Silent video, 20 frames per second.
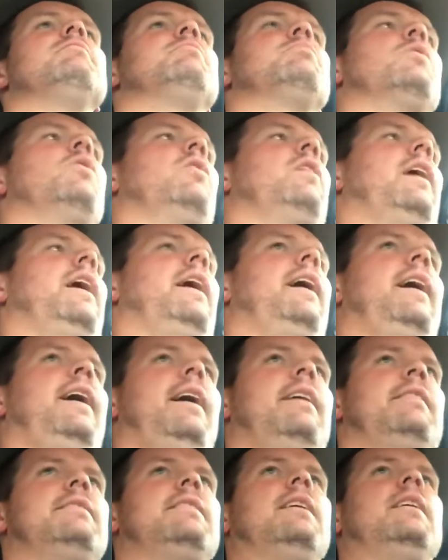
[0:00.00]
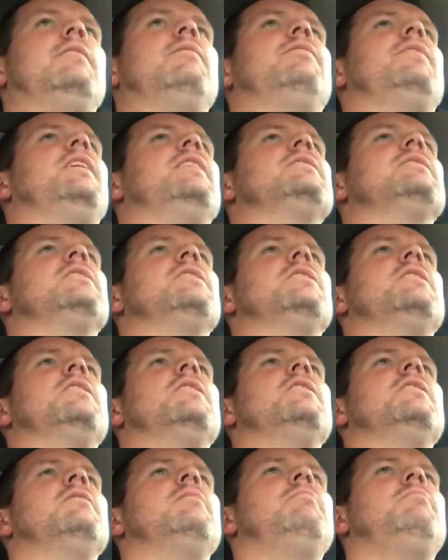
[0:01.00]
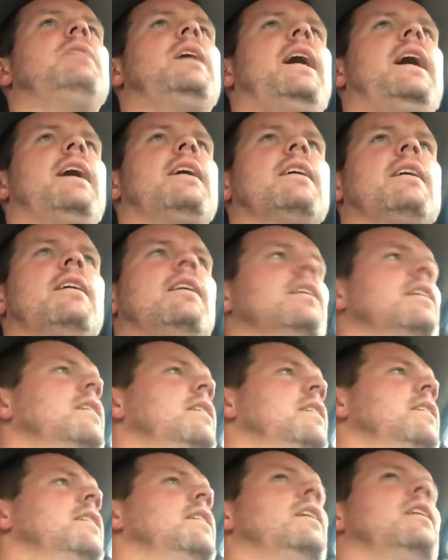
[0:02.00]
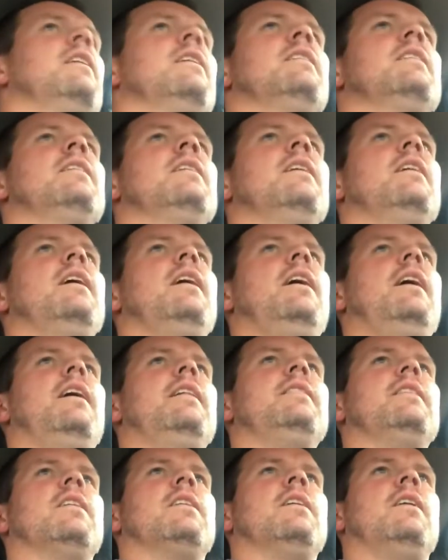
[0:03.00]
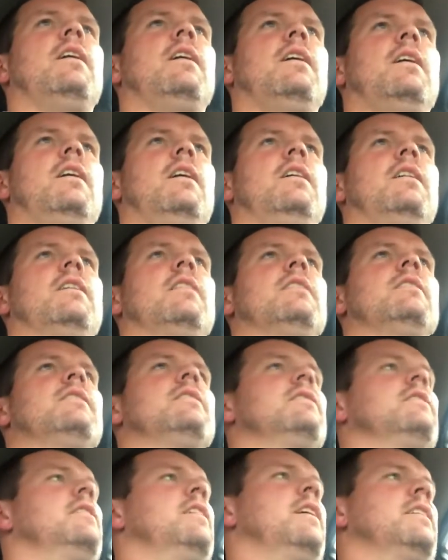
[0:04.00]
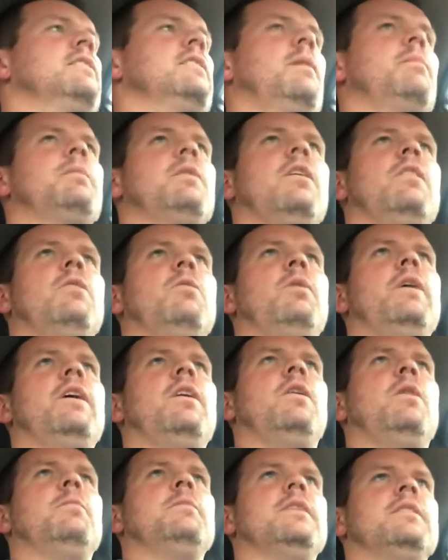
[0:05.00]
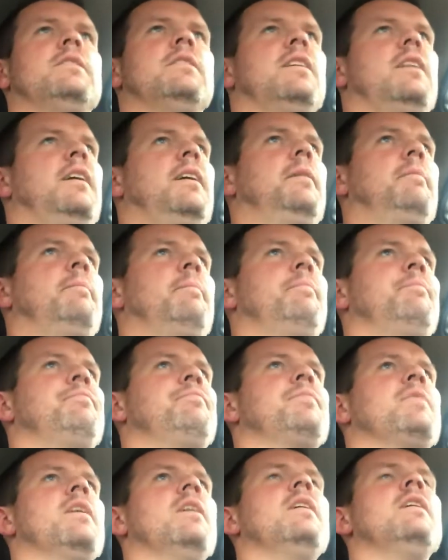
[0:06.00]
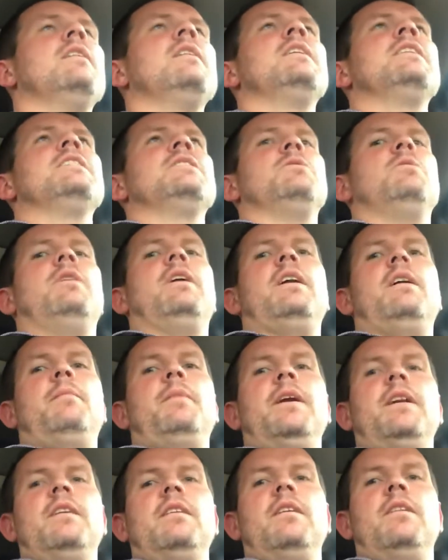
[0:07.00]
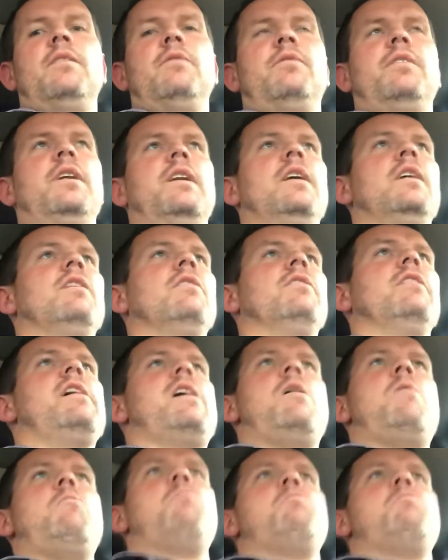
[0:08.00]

Broke ass investor back in the car, except on the way home this time. So why not make another video, right?